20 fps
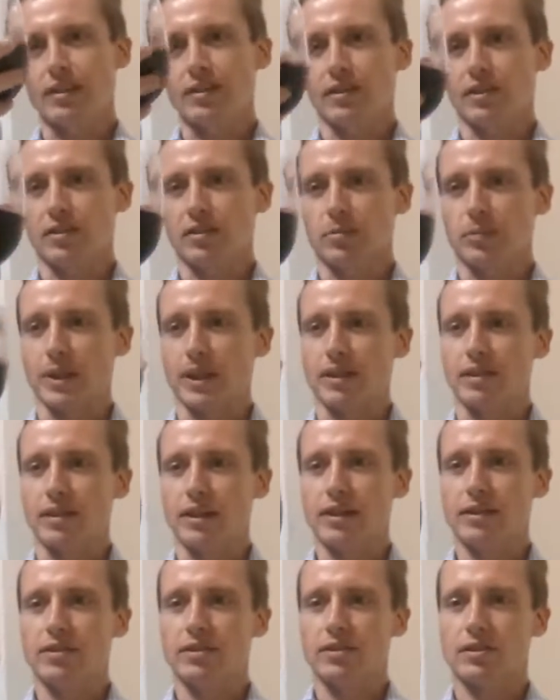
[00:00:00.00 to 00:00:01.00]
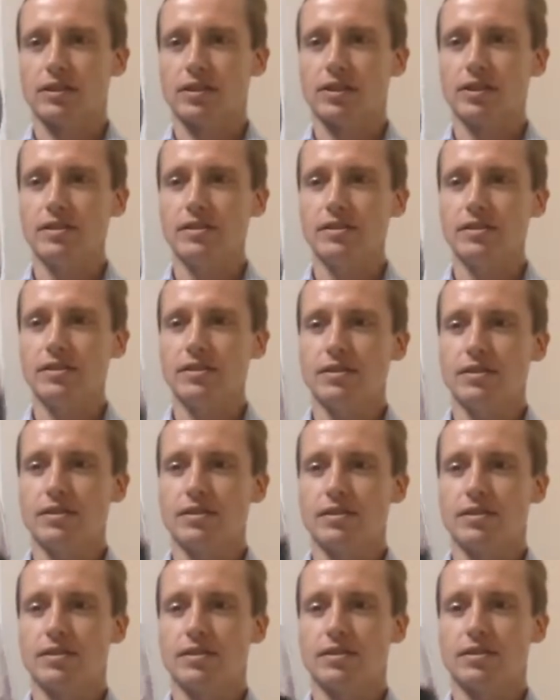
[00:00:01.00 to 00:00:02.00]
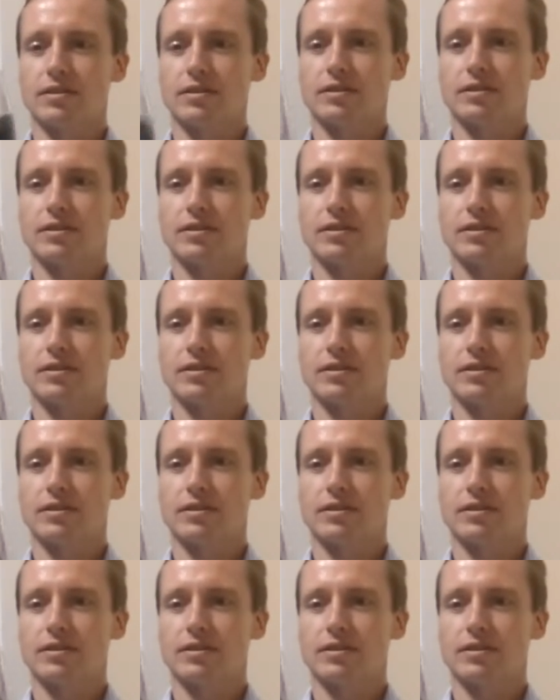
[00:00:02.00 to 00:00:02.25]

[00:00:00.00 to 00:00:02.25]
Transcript: Nice amount of legs in the glass.